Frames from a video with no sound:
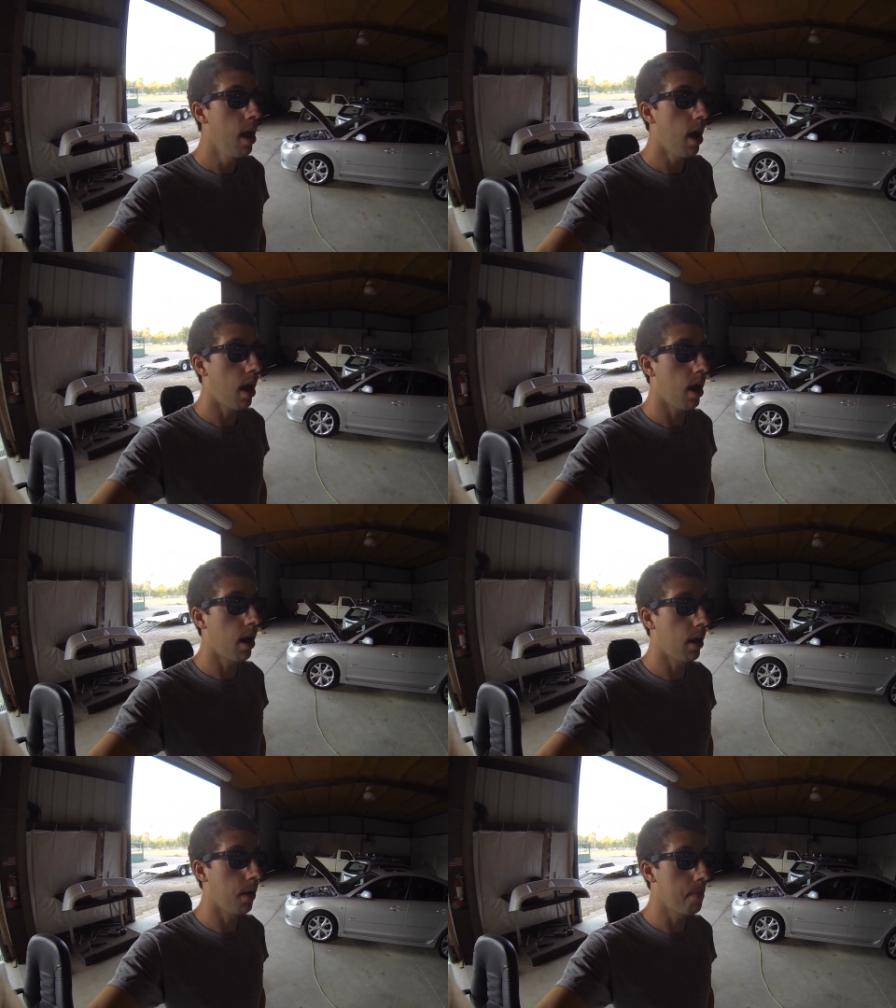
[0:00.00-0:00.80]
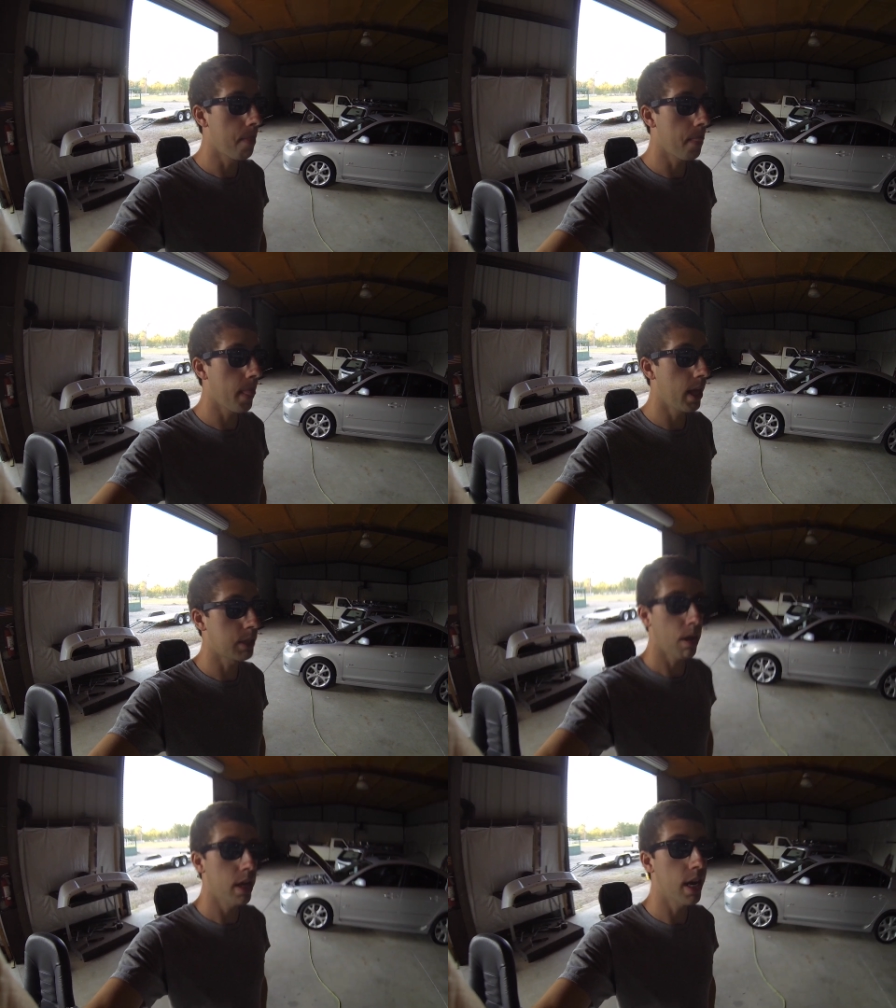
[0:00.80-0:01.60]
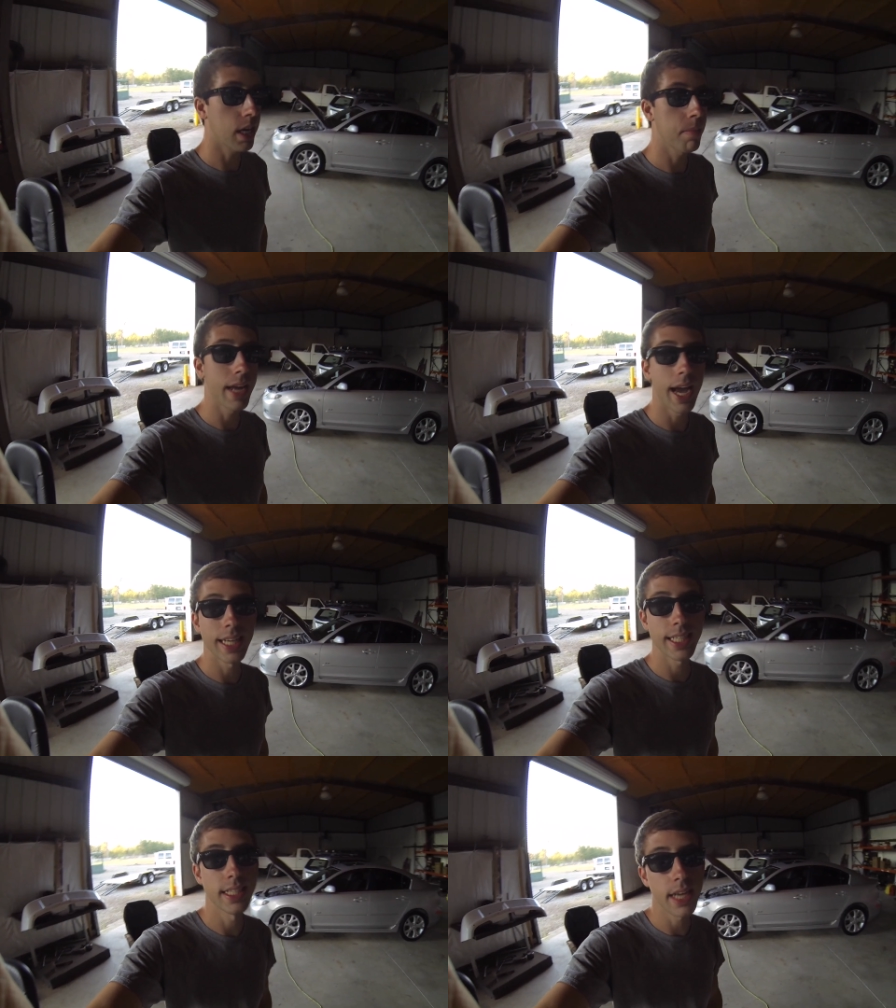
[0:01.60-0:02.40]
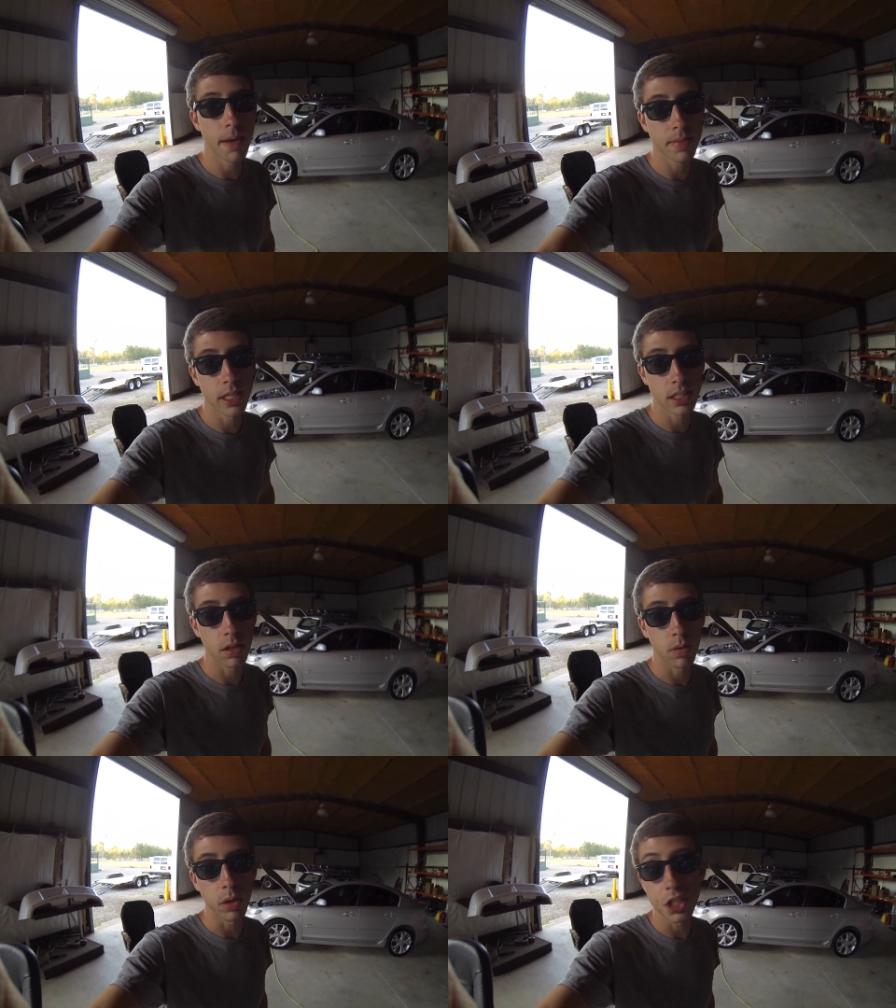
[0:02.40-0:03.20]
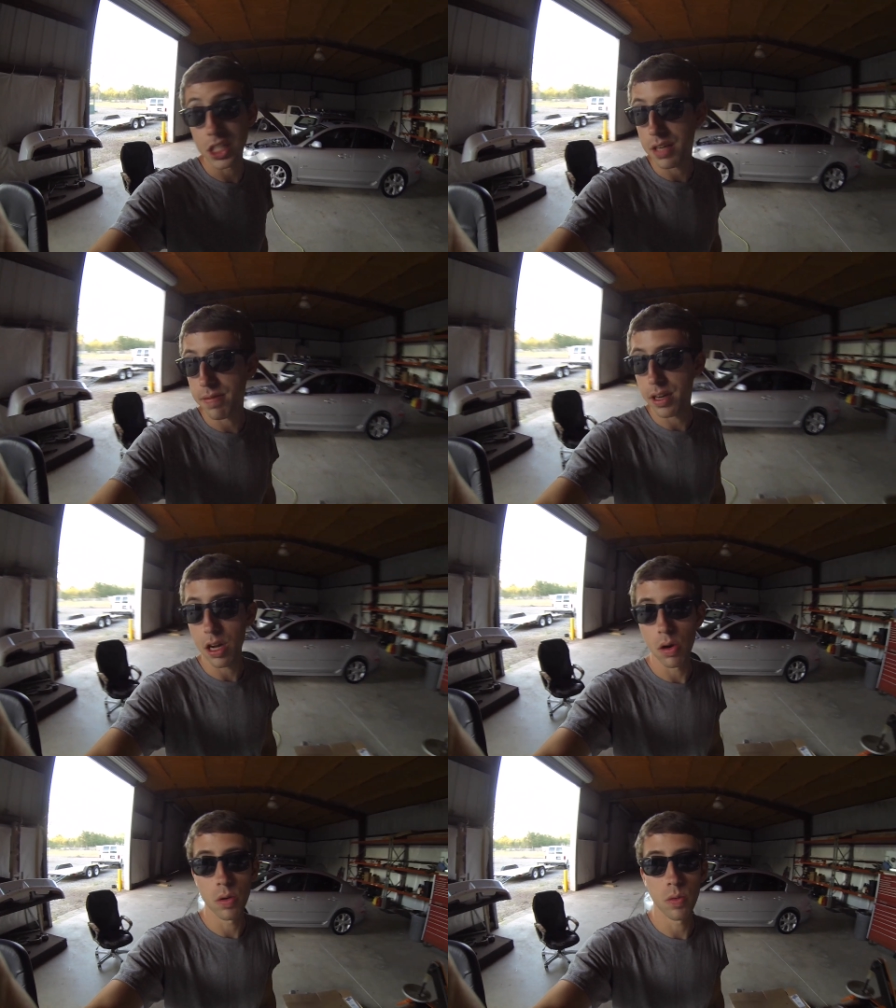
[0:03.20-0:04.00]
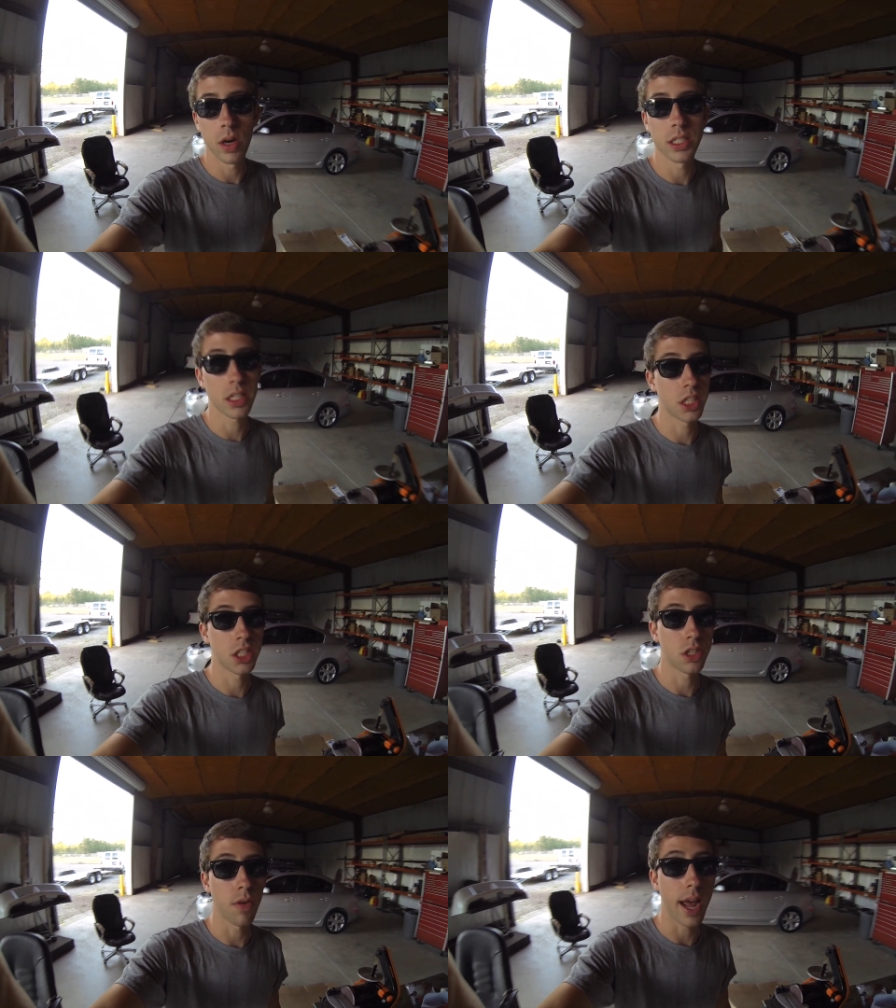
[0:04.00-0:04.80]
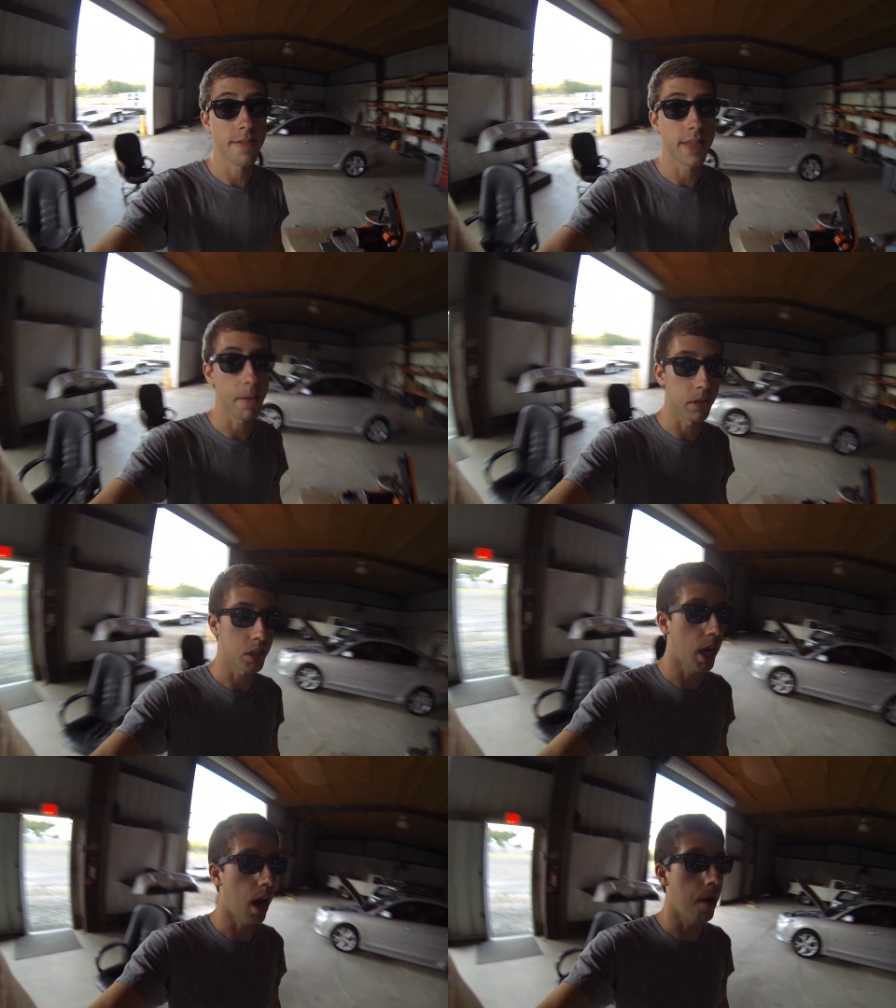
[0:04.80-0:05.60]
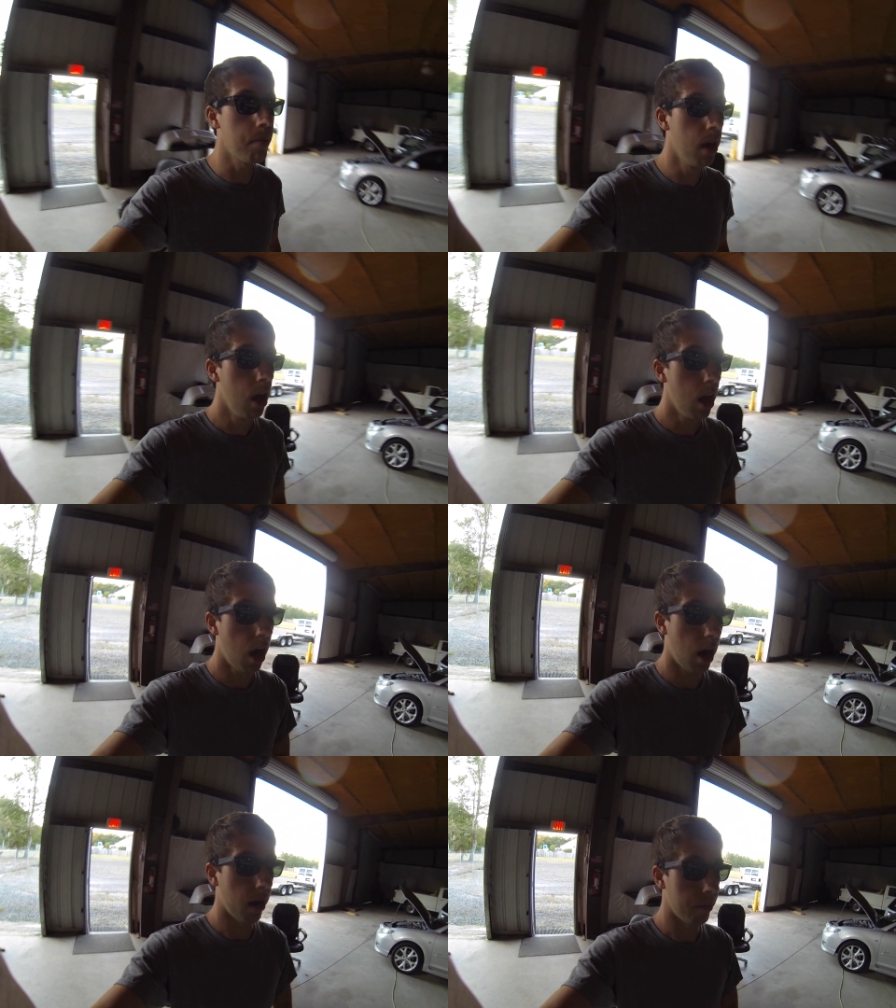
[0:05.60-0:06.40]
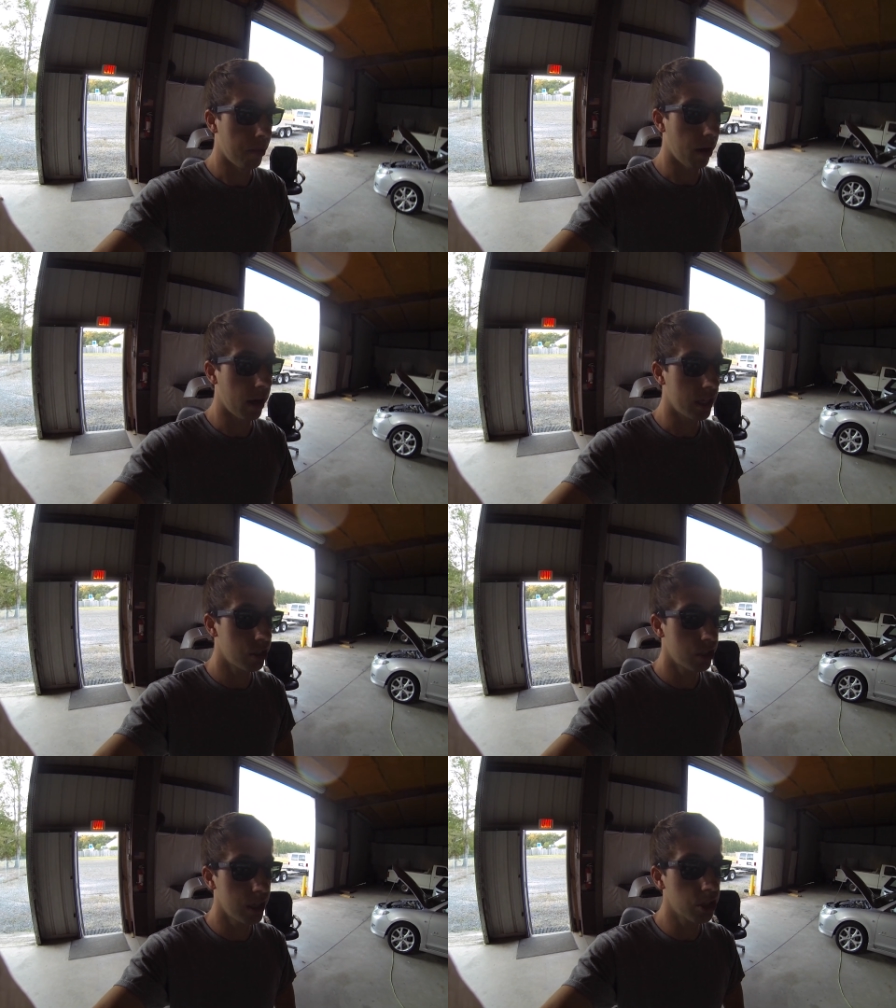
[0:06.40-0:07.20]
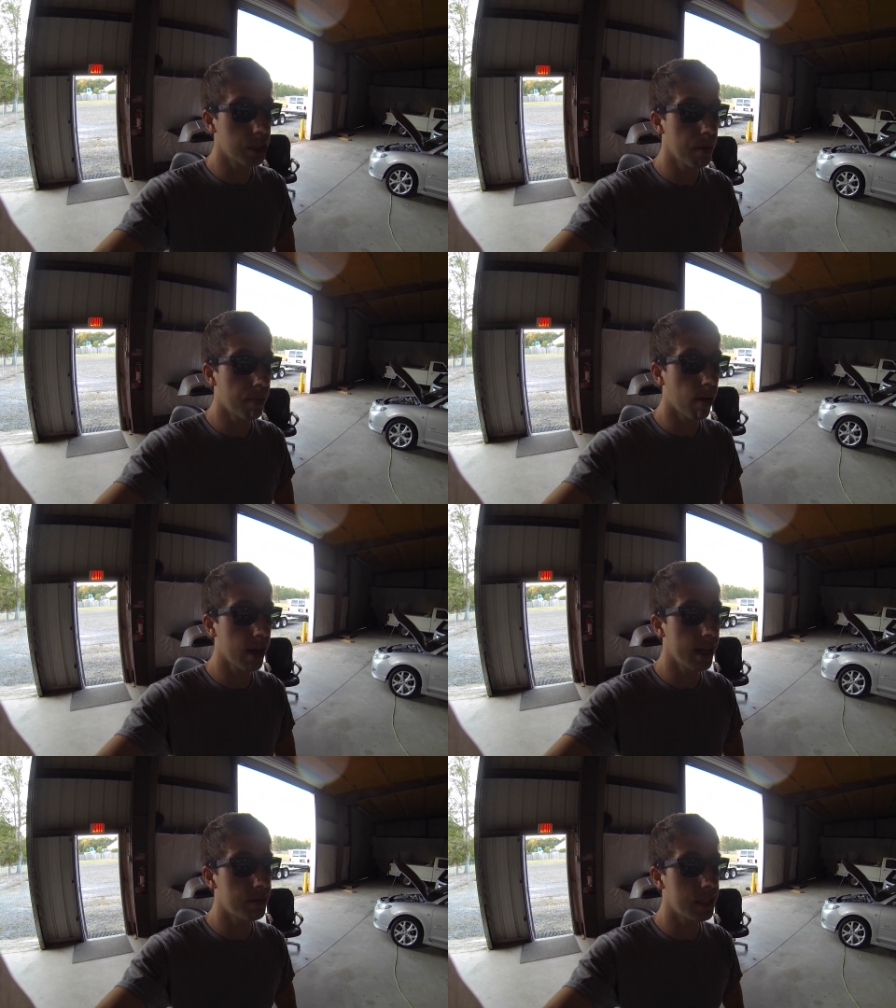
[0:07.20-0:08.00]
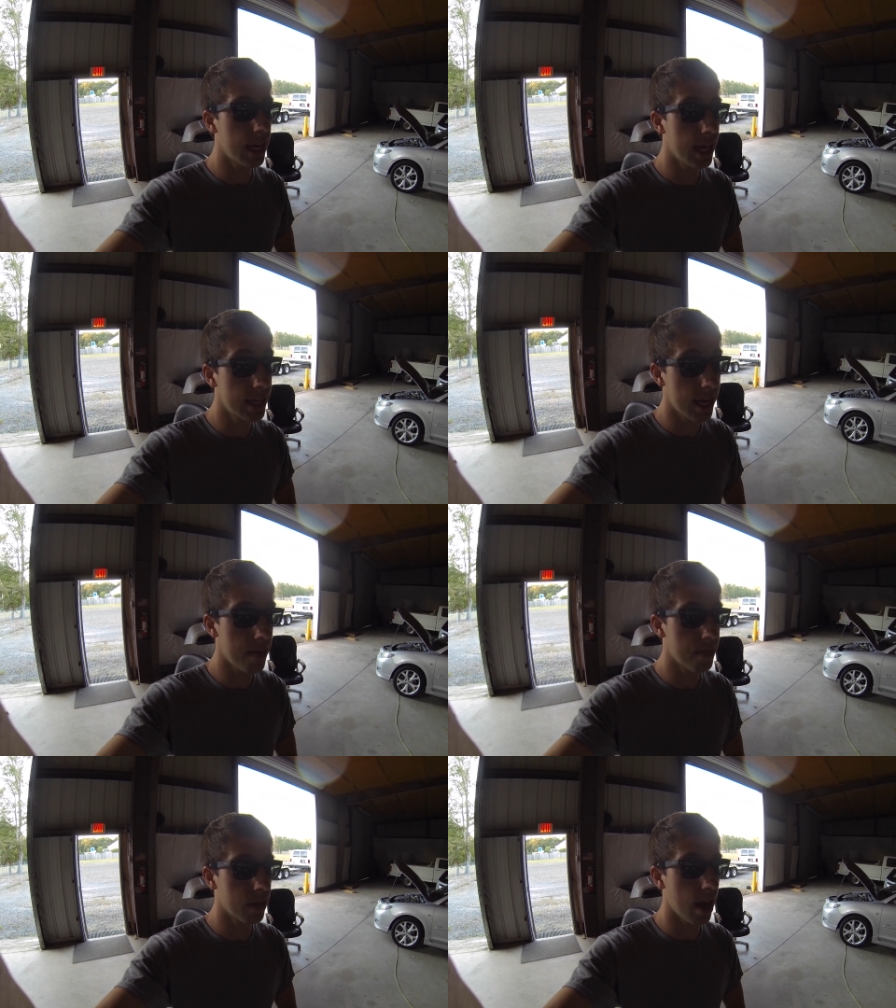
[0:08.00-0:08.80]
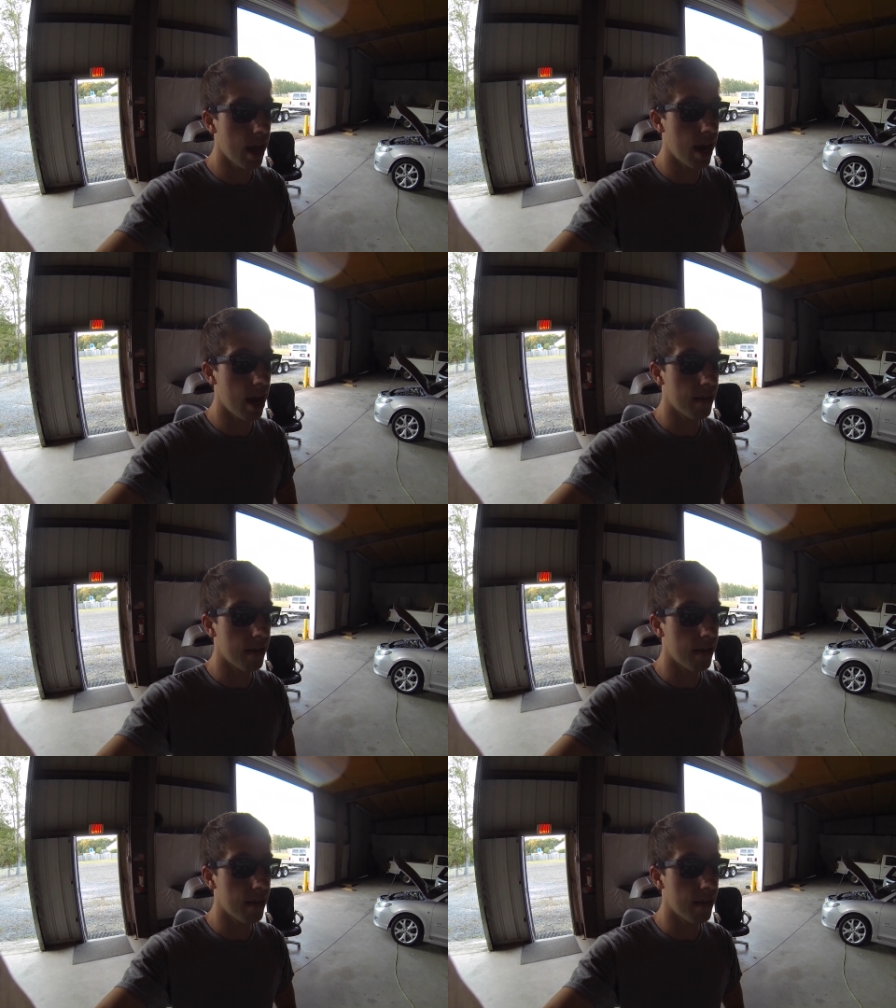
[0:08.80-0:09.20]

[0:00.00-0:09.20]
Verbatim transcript: Um, it's probably not going to be as in-depth as the 1JZ video was because I just don't have that much time. Um, but it still should be pretty in-depth, in and uh,